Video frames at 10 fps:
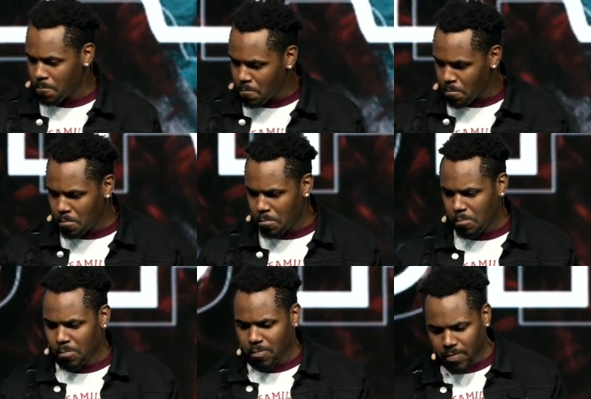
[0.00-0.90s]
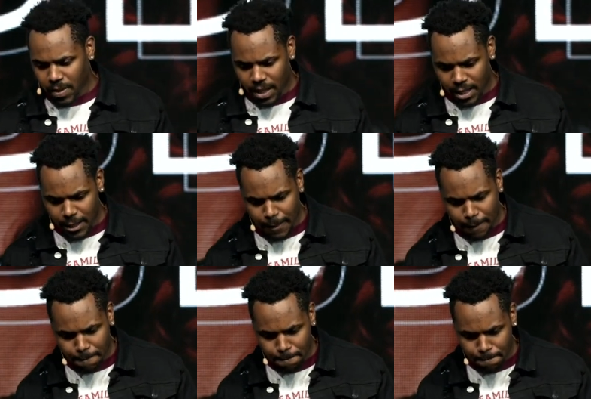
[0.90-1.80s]

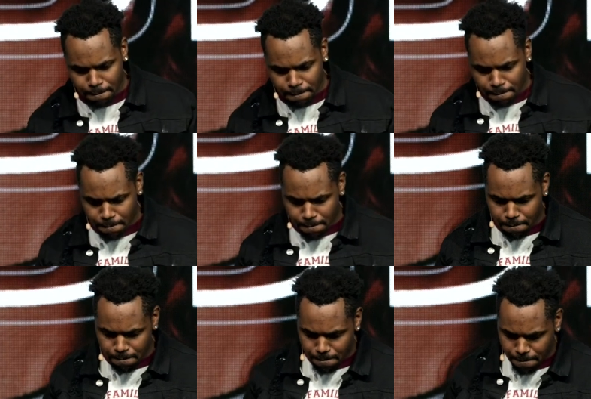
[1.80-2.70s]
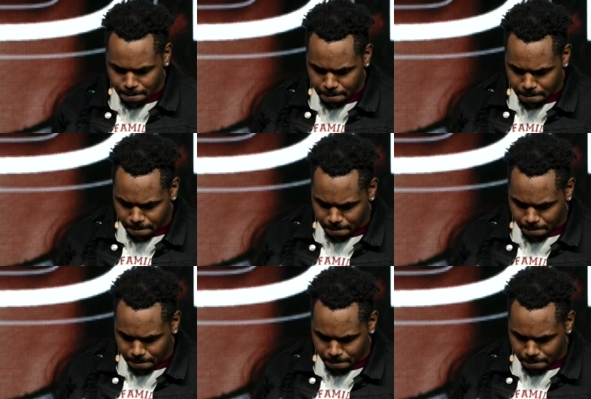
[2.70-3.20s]
Nobody speaks.